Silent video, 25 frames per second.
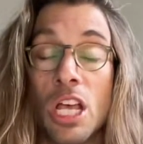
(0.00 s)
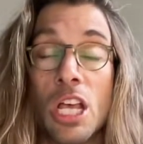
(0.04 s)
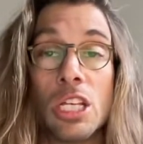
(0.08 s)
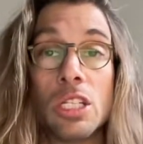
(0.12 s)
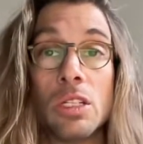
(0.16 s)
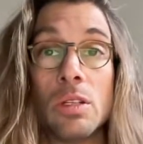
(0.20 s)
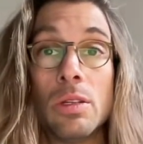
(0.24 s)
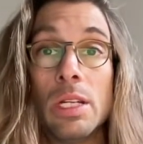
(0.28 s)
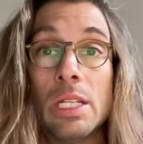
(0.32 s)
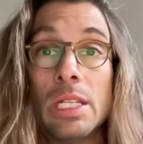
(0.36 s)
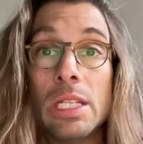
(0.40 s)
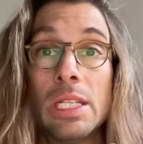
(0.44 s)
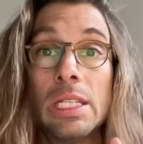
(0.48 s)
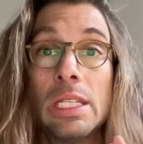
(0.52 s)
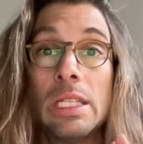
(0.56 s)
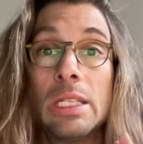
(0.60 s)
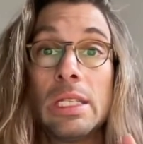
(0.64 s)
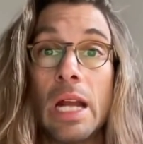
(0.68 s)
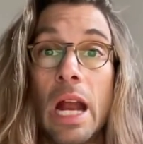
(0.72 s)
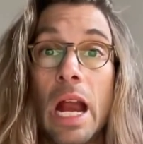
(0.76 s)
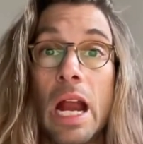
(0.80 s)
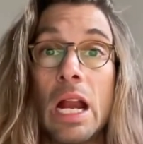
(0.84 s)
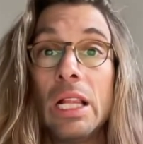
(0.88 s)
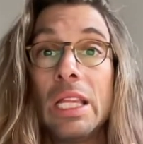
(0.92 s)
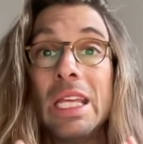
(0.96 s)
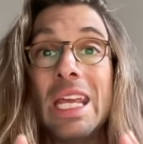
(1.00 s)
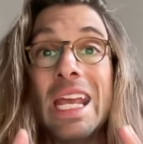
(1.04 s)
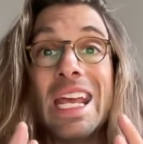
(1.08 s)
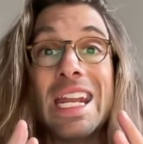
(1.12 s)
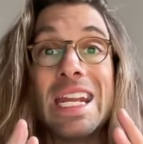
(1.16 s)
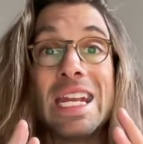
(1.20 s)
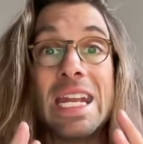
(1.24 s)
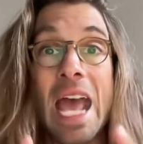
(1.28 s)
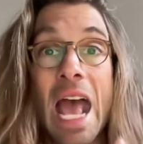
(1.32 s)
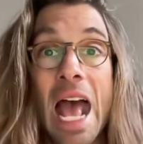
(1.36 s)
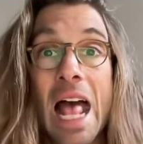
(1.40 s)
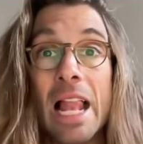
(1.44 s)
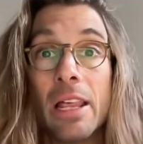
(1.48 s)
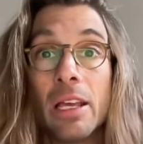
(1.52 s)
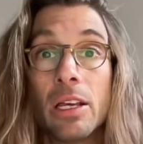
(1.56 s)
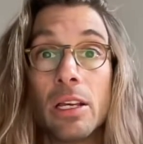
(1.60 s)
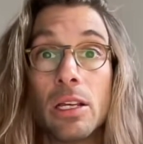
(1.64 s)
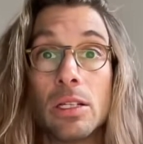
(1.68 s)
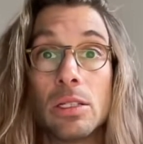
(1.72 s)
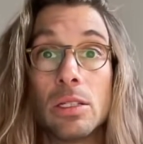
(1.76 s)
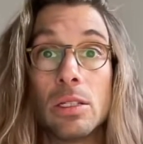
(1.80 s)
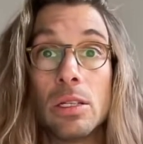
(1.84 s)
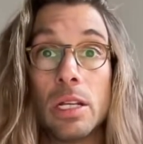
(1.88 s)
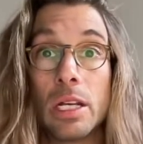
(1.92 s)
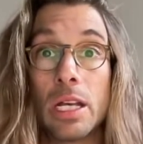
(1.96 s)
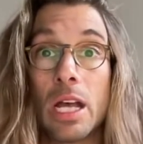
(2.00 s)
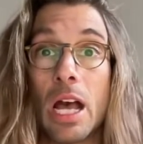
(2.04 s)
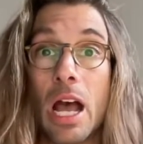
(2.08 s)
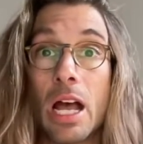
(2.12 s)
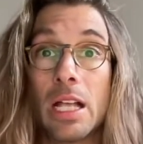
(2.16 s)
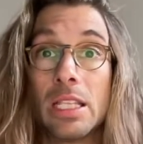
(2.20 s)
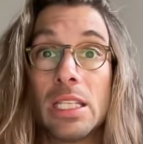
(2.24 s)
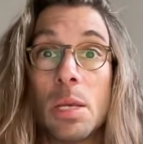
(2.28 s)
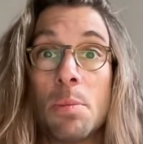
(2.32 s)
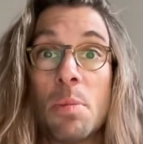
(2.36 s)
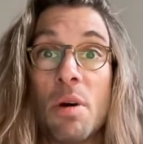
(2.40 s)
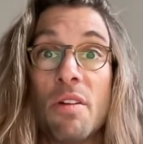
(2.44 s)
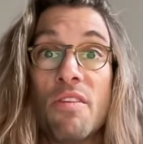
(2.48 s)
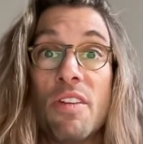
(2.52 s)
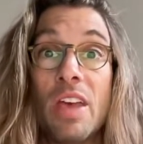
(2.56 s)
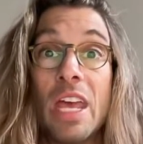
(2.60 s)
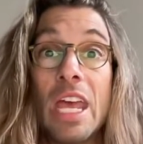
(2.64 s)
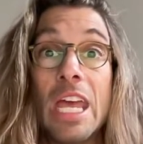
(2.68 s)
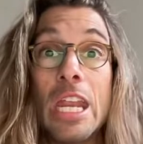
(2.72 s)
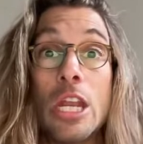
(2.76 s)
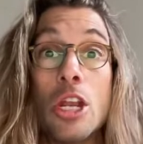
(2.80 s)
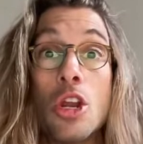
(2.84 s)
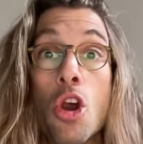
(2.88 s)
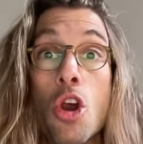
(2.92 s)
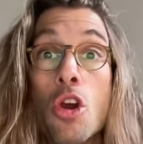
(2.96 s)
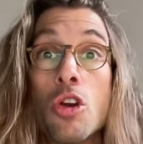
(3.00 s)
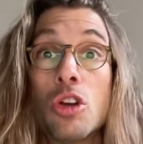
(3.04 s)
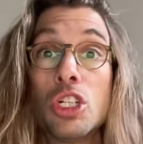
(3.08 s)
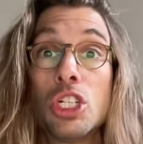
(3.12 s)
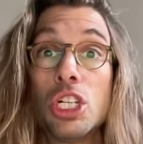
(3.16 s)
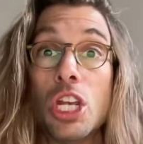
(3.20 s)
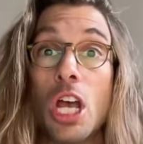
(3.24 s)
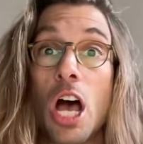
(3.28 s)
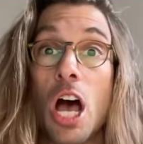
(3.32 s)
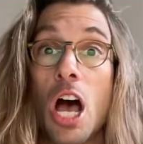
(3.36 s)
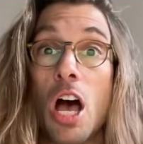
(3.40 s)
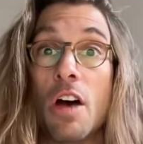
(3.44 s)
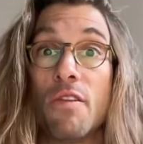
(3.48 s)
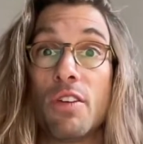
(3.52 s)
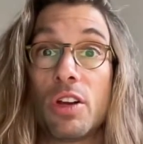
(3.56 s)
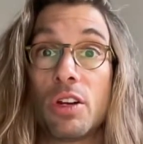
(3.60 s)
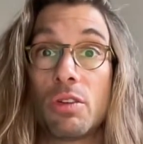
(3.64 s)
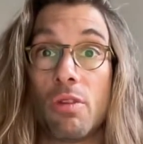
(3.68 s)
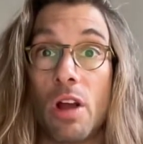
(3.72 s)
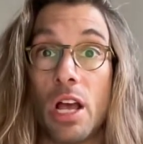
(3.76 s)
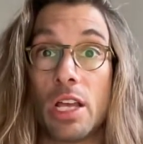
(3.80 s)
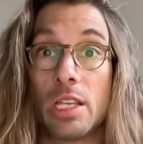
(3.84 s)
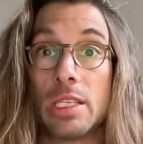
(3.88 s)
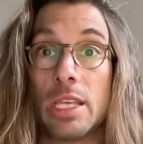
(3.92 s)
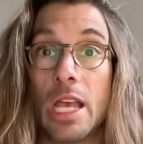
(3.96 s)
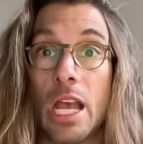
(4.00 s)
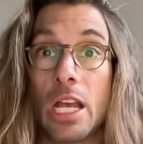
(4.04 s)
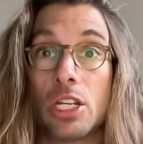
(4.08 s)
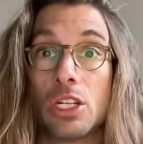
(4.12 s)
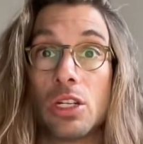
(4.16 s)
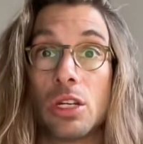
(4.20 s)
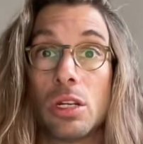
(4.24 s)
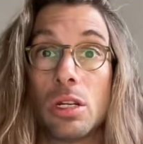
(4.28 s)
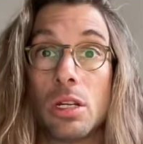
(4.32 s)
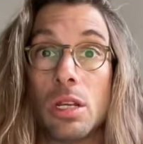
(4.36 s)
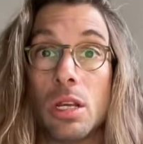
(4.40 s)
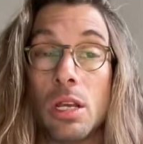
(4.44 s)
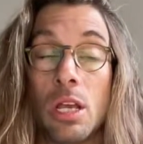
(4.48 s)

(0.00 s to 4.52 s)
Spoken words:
So this is entirely analogous to the concept of inertia of a cross section.